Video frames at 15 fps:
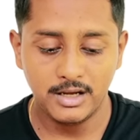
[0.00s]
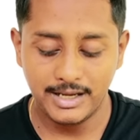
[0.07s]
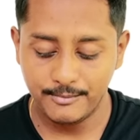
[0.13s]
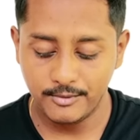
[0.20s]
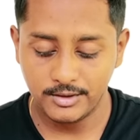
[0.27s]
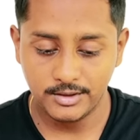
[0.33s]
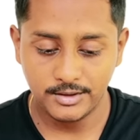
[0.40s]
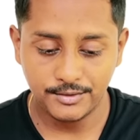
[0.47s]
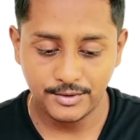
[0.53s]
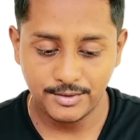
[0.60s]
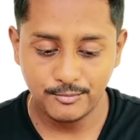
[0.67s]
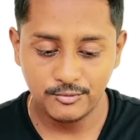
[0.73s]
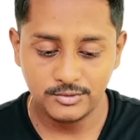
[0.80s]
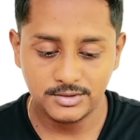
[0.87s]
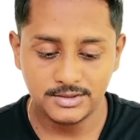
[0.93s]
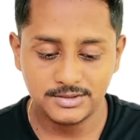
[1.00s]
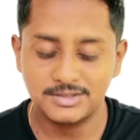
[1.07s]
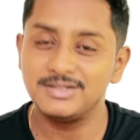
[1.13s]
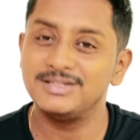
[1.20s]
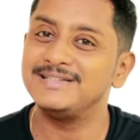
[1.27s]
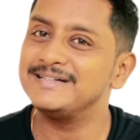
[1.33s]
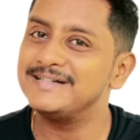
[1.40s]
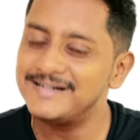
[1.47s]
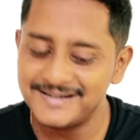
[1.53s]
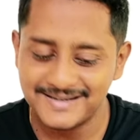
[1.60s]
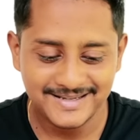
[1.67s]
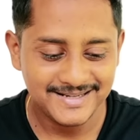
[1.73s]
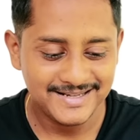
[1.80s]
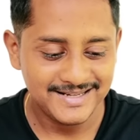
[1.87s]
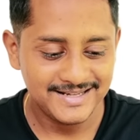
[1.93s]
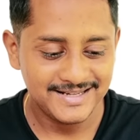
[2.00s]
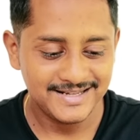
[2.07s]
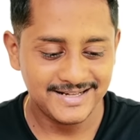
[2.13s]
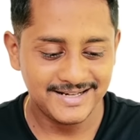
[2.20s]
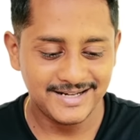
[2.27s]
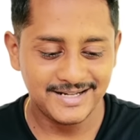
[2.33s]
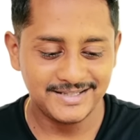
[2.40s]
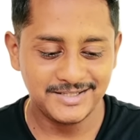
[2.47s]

i'm gonna remove this the uh,